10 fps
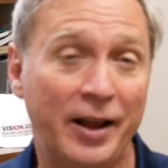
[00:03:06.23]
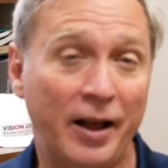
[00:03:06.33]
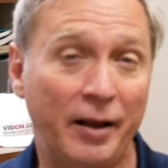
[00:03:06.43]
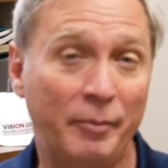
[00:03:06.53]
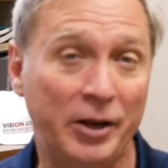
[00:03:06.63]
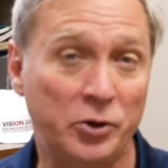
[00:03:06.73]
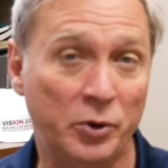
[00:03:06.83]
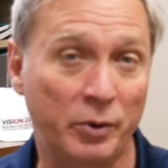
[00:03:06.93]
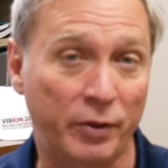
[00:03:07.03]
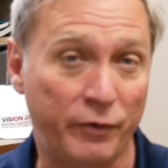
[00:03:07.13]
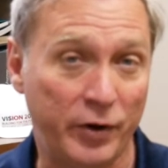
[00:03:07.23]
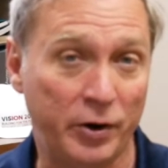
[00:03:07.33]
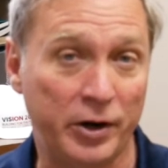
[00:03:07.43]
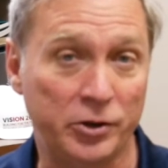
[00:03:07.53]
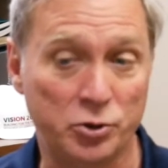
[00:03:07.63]
and do it with
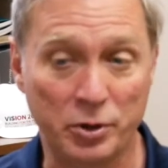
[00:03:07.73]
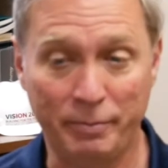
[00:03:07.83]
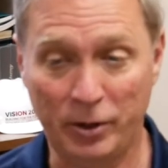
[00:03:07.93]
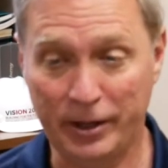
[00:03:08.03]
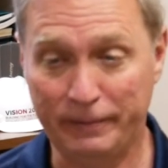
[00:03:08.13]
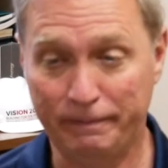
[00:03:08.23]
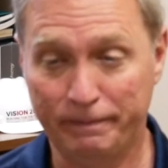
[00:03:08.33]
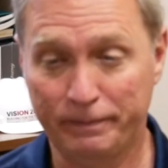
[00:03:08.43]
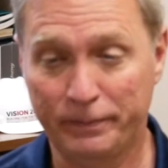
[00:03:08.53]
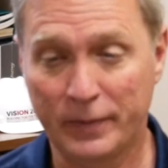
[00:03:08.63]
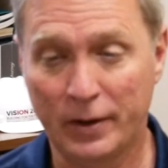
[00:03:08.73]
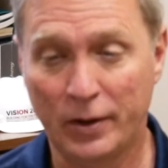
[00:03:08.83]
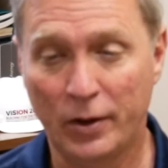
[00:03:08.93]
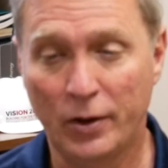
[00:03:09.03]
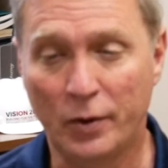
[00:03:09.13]
fear and trembling.
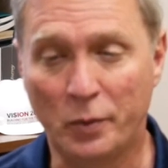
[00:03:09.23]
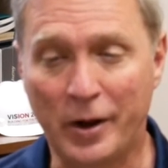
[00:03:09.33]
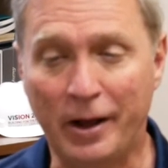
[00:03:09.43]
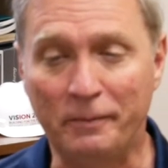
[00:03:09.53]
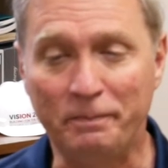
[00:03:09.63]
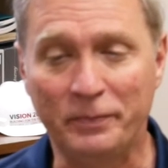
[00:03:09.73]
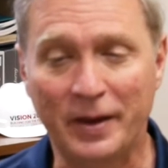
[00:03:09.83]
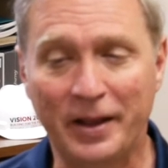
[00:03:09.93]
Well,